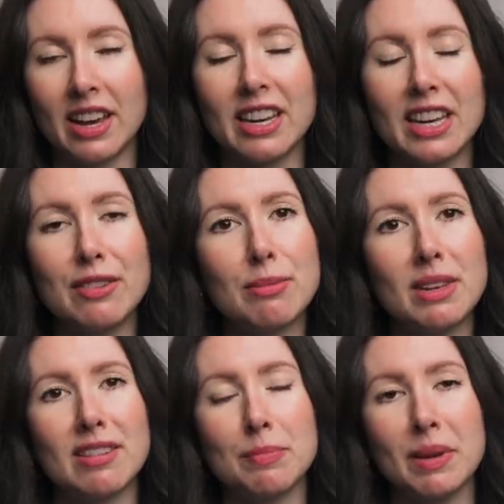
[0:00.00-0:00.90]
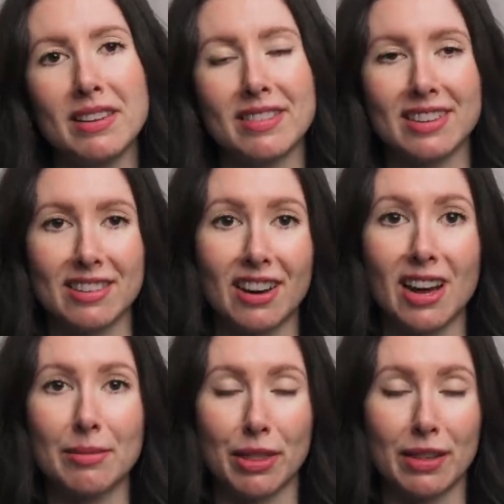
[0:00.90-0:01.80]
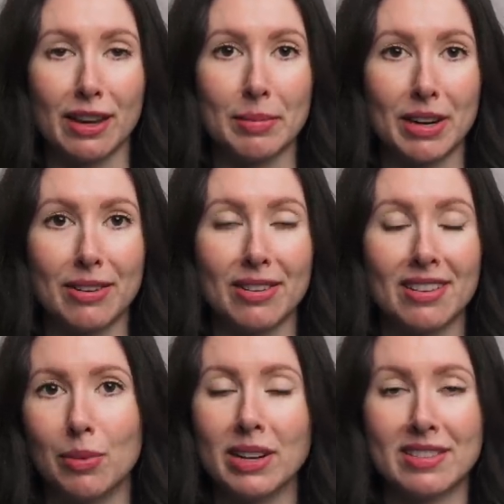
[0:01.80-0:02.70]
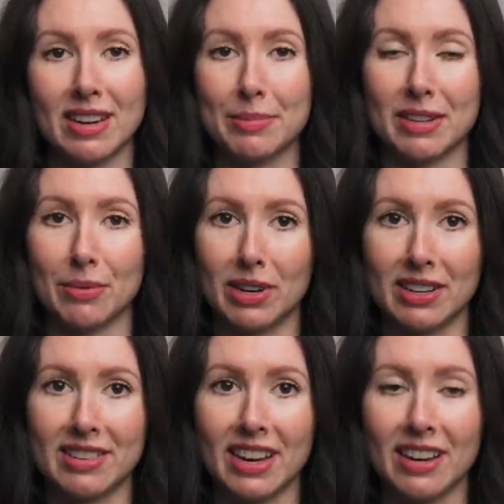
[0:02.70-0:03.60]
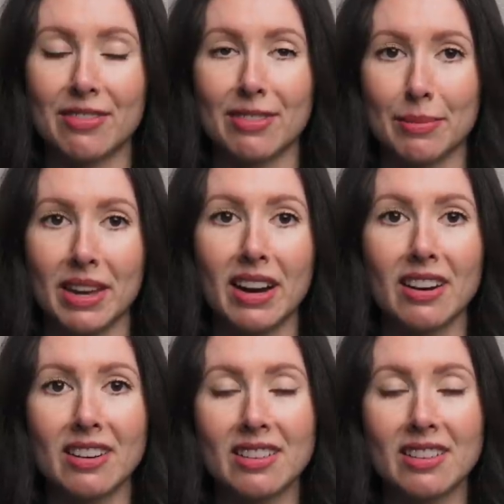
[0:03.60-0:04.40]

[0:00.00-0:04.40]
and it gives me the space and time to think about what steps I want to take from there.